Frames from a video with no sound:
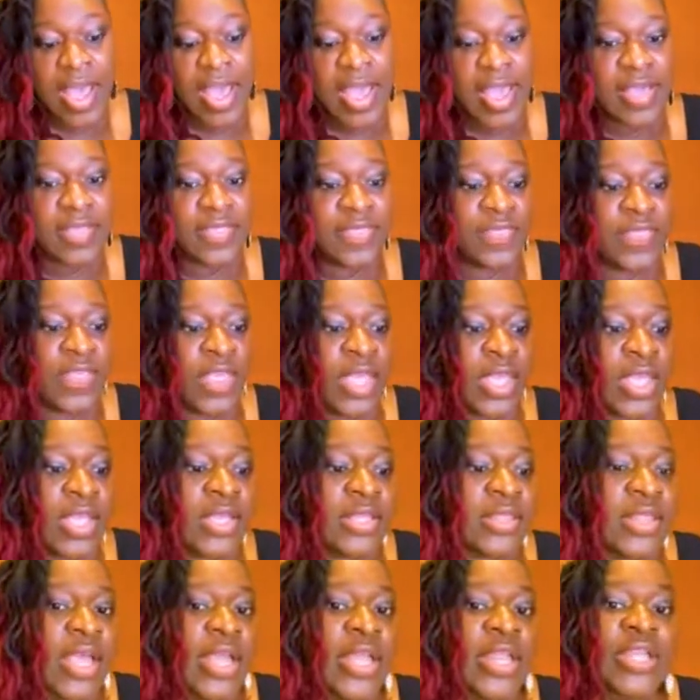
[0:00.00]
I think
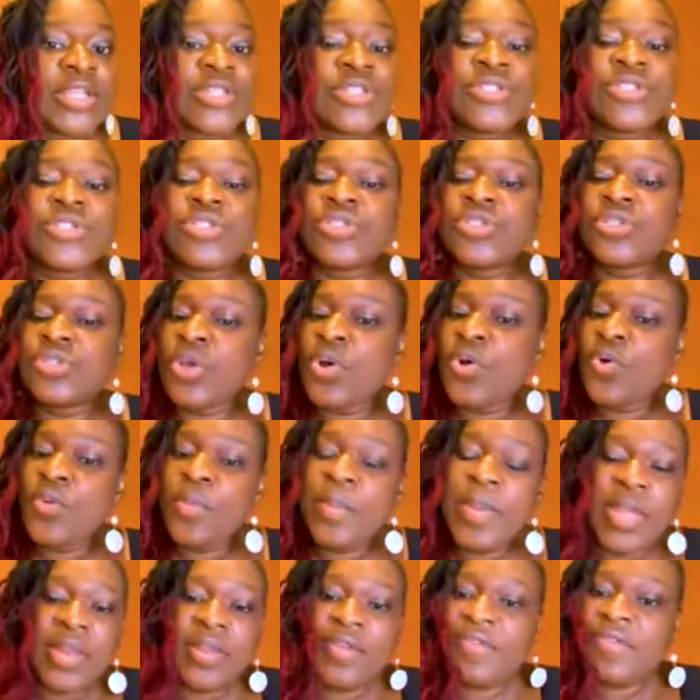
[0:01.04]
so
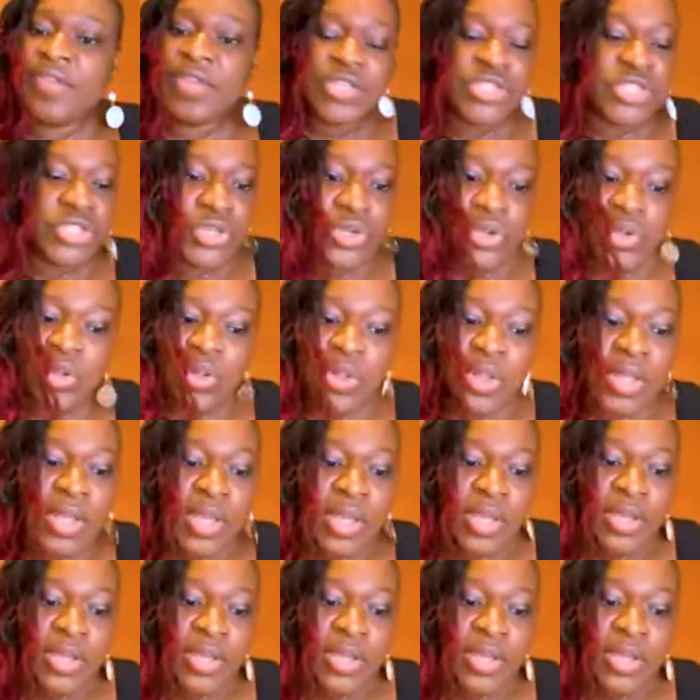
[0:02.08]
beneficial